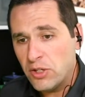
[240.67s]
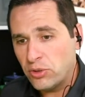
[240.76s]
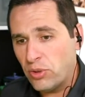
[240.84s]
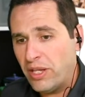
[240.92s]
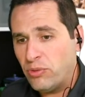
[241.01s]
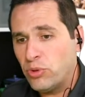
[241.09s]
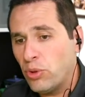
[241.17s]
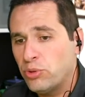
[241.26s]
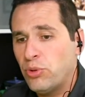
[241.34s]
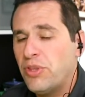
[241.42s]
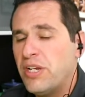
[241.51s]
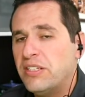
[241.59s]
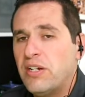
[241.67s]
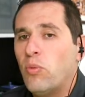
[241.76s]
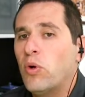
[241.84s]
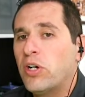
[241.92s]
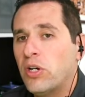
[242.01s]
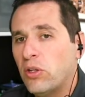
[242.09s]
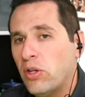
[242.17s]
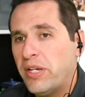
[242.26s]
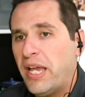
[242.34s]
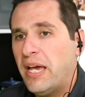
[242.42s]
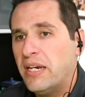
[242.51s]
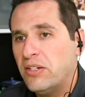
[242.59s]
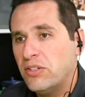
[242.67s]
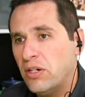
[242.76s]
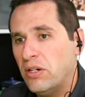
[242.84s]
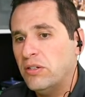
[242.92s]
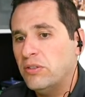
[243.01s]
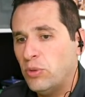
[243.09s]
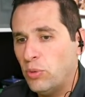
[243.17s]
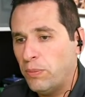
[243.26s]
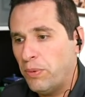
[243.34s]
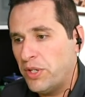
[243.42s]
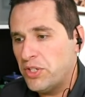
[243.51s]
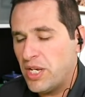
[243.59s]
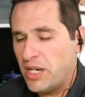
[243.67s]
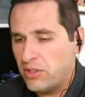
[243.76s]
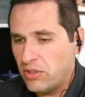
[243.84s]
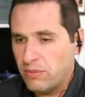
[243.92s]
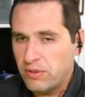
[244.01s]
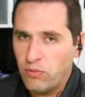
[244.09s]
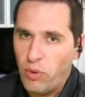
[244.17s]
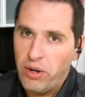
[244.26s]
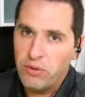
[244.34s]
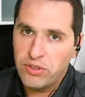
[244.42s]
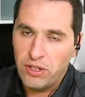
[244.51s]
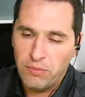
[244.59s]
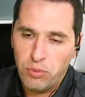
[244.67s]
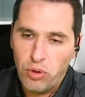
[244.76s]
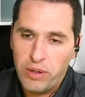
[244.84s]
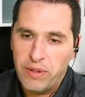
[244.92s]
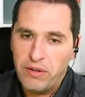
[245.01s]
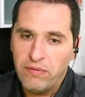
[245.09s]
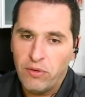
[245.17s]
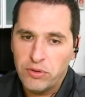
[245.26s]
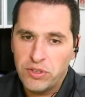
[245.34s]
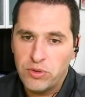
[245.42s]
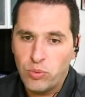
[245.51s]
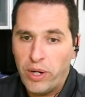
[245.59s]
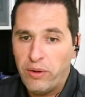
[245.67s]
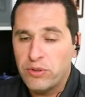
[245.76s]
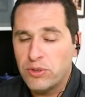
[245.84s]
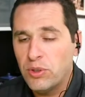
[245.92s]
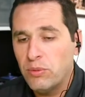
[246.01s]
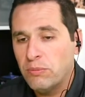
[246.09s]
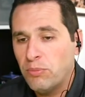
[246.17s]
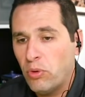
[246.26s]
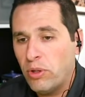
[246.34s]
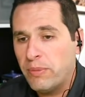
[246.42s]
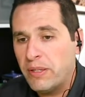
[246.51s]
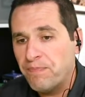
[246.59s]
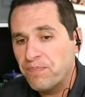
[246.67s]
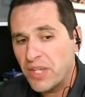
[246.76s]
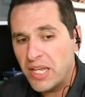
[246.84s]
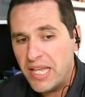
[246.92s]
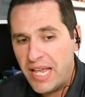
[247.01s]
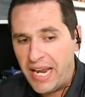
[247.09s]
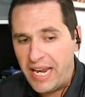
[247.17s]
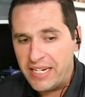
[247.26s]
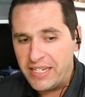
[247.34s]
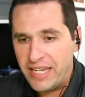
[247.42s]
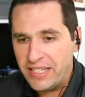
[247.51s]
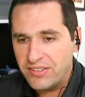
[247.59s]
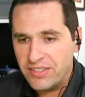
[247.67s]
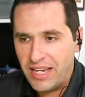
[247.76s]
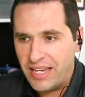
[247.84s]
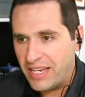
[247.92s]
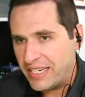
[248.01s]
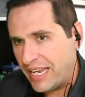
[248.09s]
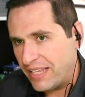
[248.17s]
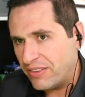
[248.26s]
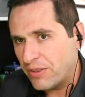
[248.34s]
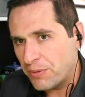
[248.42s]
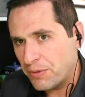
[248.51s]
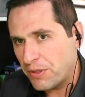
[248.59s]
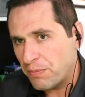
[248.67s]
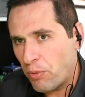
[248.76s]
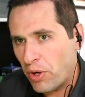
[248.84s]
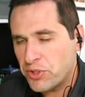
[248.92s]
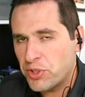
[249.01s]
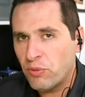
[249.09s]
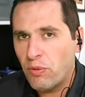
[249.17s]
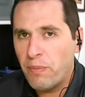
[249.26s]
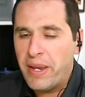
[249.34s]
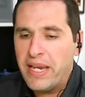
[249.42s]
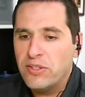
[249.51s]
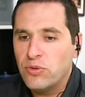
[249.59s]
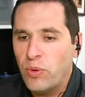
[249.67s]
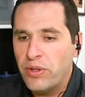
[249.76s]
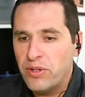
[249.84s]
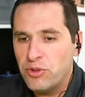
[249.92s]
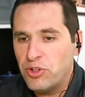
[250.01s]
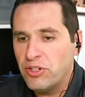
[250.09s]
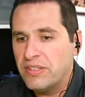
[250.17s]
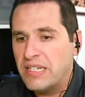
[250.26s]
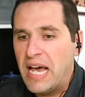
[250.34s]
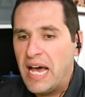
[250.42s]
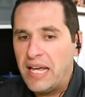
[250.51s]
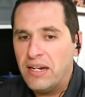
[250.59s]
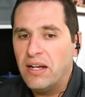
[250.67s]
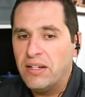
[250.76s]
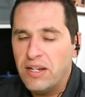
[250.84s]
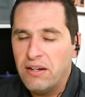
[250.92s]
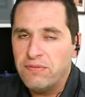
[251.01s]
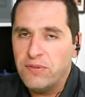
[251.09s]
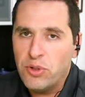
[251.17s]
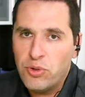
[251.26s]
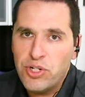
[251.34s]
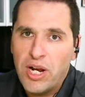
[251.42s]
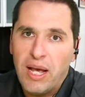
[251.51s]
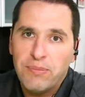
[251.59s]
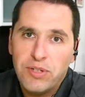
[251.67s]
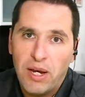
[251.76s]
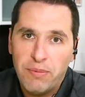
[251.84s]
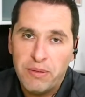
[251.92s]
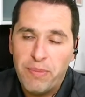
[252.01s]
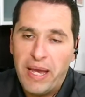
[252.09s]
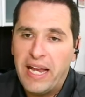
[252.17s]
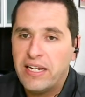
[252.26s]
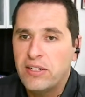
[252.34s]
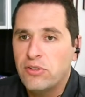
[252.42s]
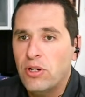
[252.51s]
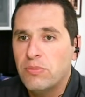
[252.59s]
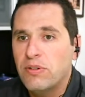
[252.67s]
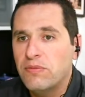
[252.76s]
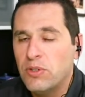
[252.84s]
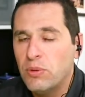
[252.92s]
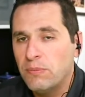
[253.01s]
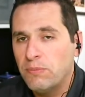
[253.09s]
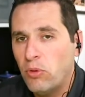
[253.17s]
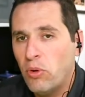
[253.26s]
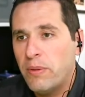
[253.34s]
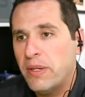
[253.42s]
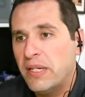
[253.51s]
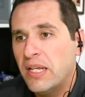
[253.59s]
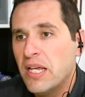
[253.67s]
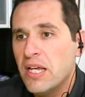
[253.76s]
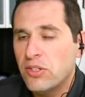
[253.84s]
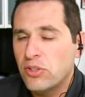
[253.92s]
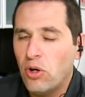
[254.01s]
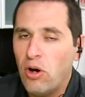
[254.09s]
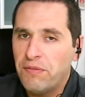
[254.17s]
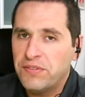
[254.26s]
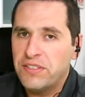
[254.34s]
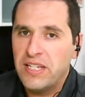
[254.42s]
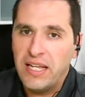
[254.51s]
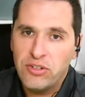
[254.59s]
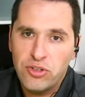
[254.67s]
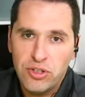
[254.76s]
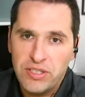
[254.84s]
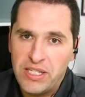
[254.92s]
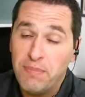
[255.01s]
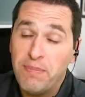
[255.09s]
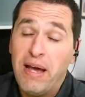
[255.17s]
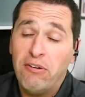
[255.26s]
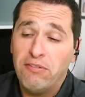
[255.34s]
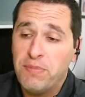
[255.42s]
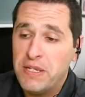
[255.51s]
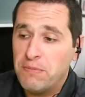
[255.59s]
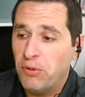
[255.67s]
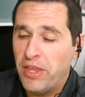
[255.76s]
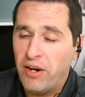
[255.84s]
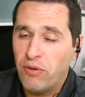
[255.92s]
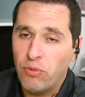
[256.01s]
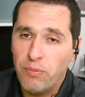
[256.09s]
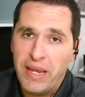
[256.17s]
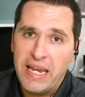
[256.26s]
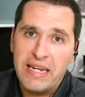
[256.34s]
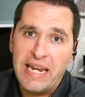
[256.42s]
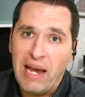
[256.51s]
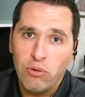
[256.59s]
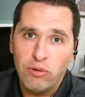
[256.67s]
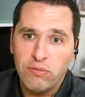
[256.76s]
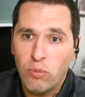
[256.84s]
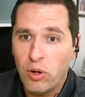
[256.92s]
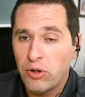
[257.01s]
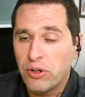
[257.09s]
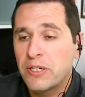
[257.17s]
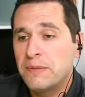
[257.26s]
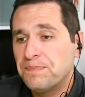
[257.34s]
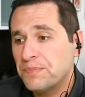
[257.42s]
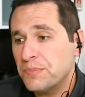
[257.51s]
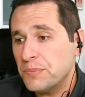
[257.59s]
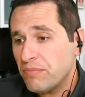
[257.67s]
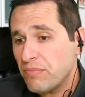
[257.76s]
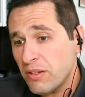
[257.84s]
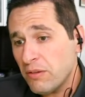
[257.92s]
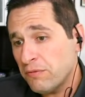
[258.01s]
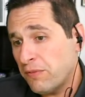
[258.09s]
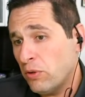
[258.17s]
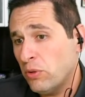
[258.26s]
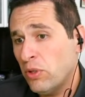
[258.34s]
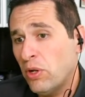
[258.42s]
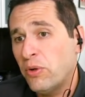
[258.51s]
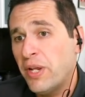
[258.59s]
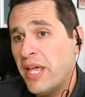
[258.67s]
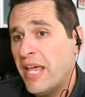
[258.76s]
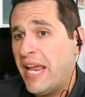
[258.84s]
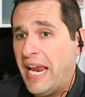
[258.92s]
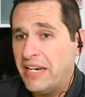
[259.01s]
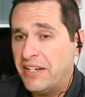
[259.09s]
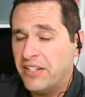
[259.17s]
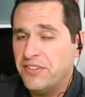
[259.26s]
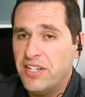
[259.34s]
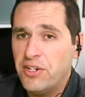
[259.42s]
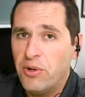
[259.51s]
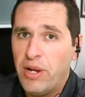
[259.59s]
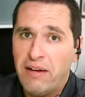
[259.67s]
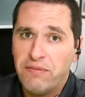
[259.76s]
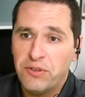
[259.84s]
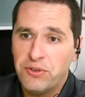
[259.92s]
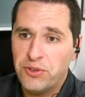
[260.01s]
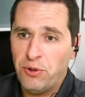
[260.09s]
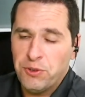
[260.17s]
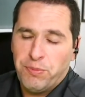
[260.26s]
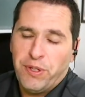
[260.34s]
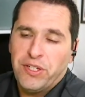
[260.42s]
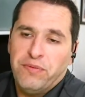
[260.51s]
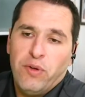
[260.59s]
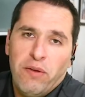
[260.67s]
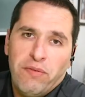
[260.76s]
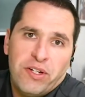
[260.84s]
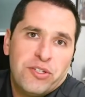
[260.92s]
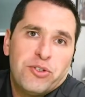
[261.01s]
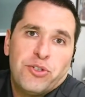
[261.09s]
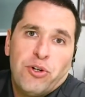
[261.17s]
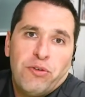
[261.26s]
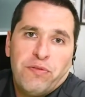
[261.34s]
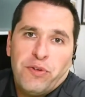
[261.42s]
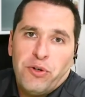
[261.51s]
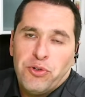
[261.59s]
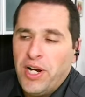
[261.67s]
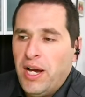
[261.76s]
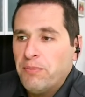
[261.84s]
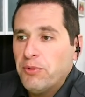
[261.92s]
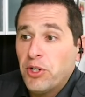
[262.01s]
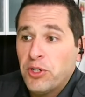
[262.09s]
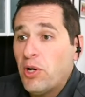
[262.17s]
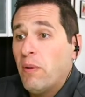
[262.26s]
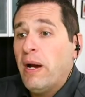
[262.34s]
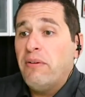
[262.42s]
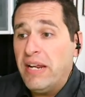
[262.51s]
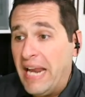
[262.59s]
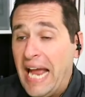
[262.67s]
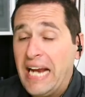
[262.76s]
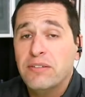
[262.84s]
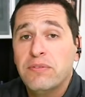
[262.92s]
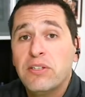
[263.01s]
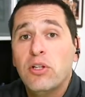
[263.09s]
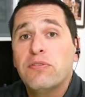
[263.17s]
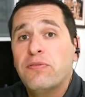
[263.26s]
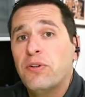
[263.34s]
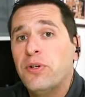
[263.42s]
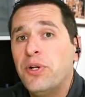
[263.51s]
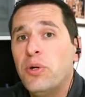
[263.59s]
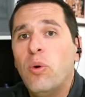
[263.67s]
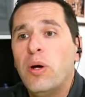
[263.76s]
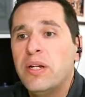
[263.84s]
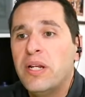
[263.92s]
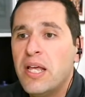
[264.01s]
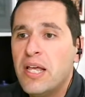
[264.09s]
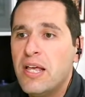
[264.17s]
So those are things that we're going to look at and to appreciate in terms of where is unemployment versus where is new employment. And it's, again, the pressure remains where there's just not enough new jobs coming back in terms of new employment to offset just the amount of people that remain out of work, furloughed, and continue to have concerns. Because if you have a concern for your job, you're going to go out and actively look for a new one.